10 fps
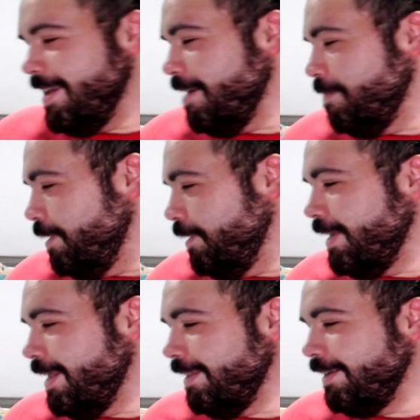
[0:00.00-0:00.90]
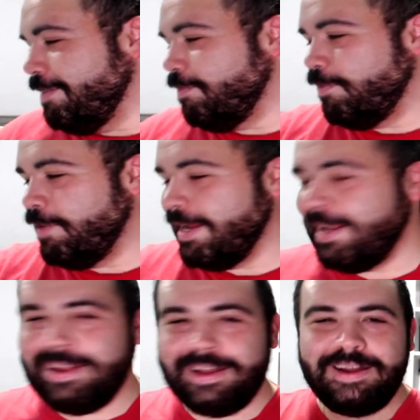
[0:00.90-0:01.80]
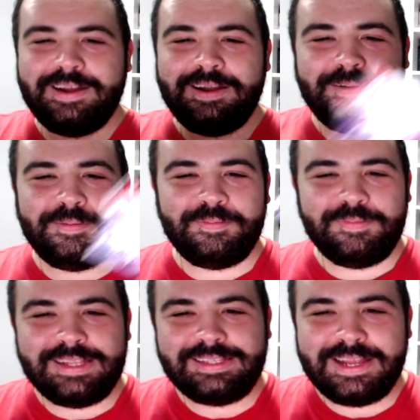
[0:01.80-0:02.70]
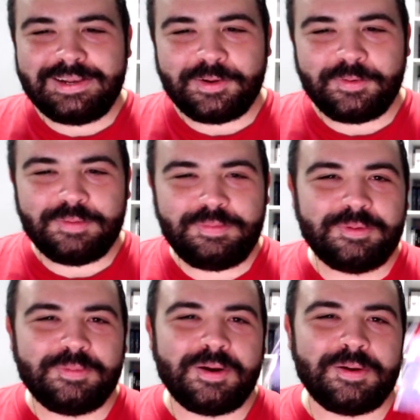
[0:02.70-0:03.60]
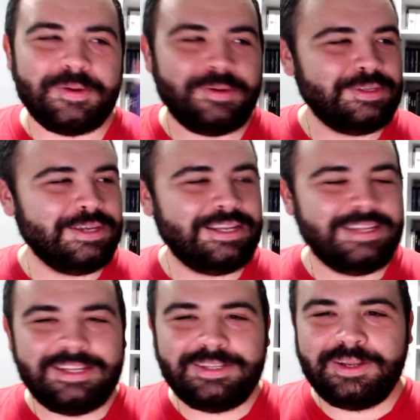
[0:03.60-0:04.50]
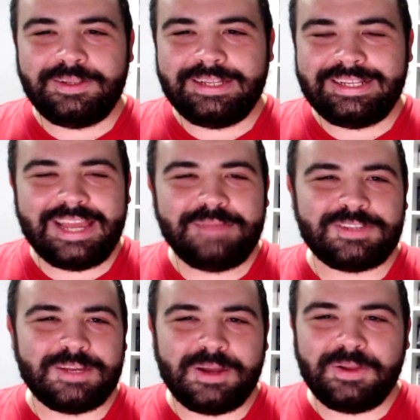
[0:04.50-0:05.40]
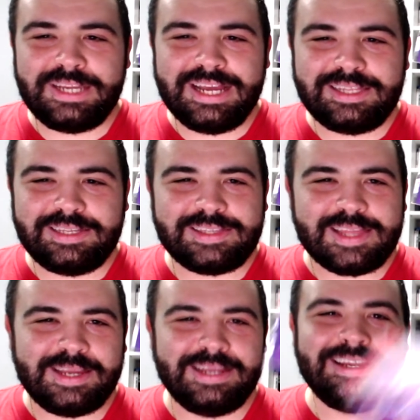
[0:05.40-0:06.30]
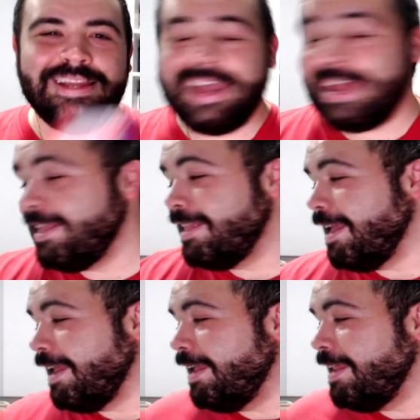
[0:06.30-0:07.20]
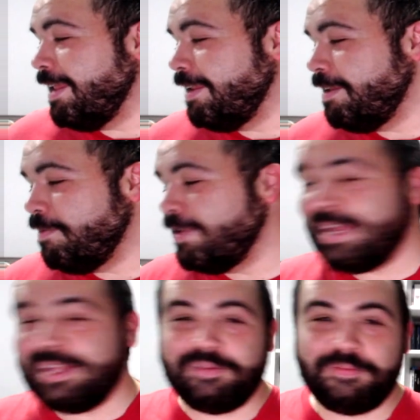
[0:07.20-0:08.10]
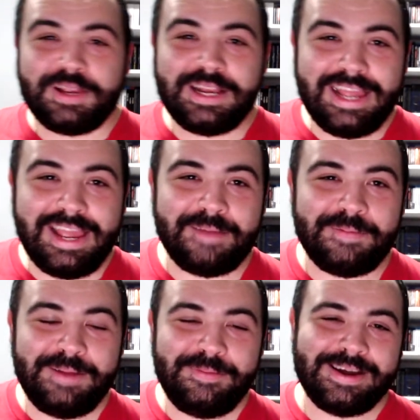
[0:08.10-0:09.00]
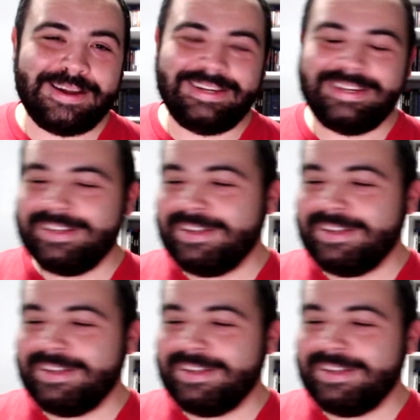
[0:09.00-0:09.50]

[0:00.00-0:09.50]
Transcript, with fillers: I mean, look at look at freaking uh, Nintendo with Paper Mario I, I, I, and GameStop. I only got this thing, and it, I didn't even get the freaking game. Come on.